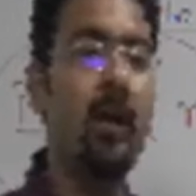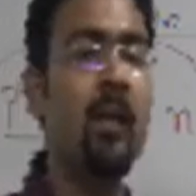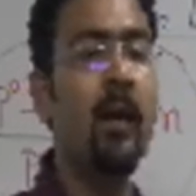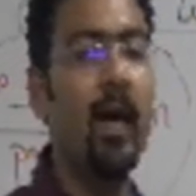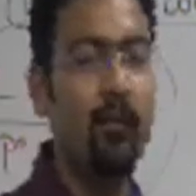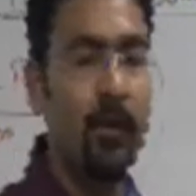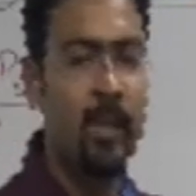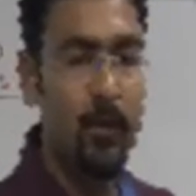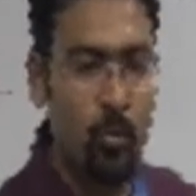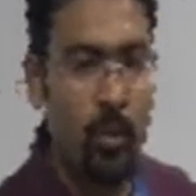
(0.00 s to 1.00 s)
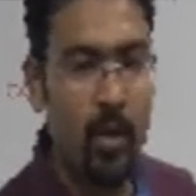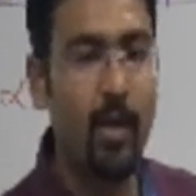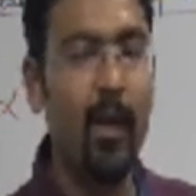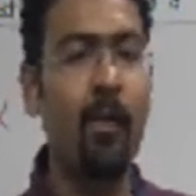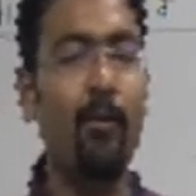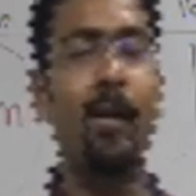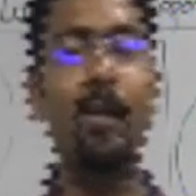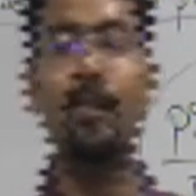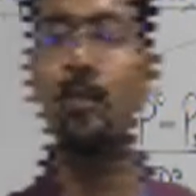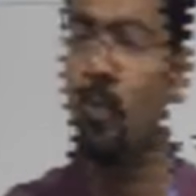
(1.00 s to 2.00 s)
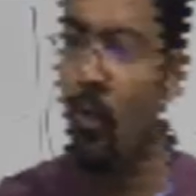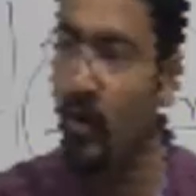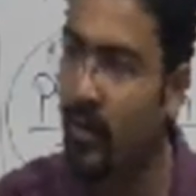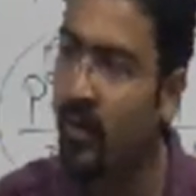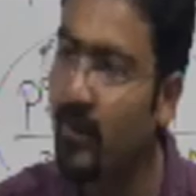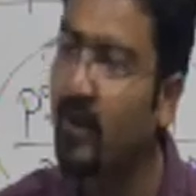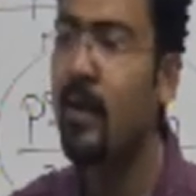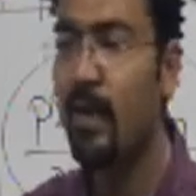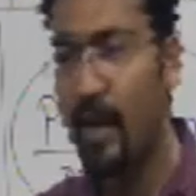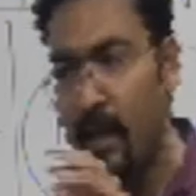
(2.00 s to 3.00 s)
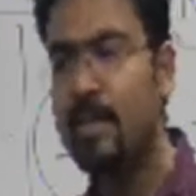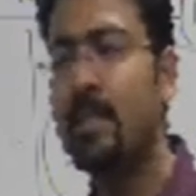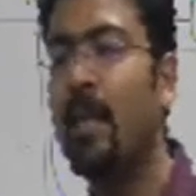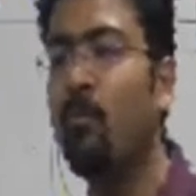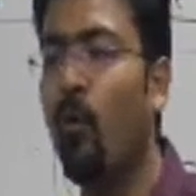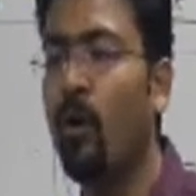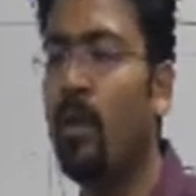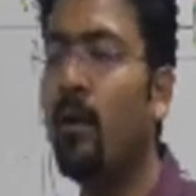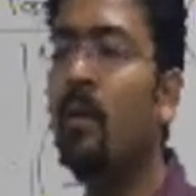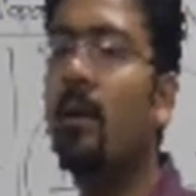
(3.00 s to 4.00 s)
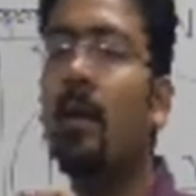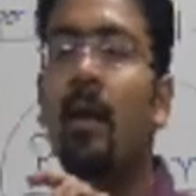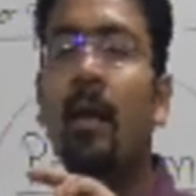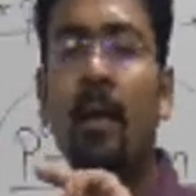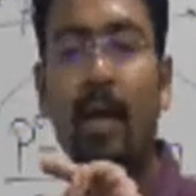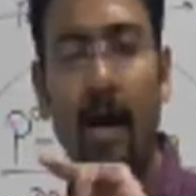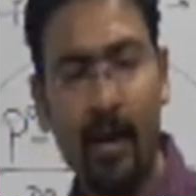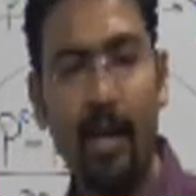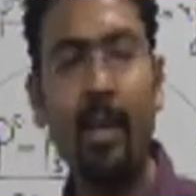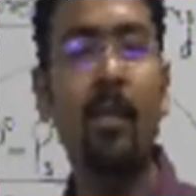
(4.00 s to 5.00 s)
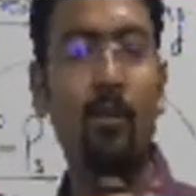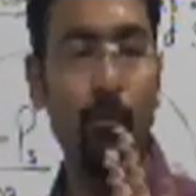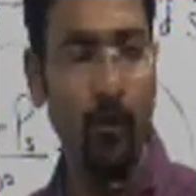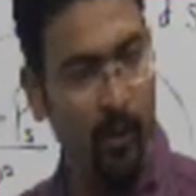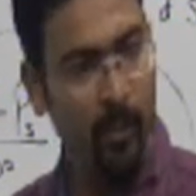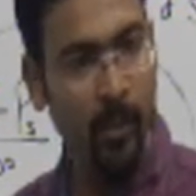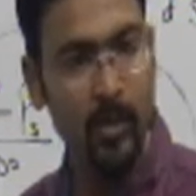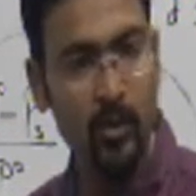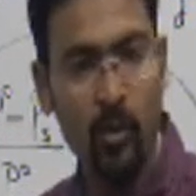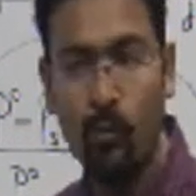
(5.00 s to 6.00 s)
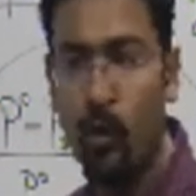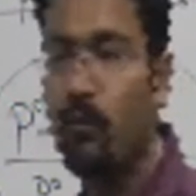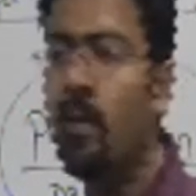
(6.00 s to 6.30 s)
I have added sugar, I have added salt in the same water. Again, the vapor pressure of water will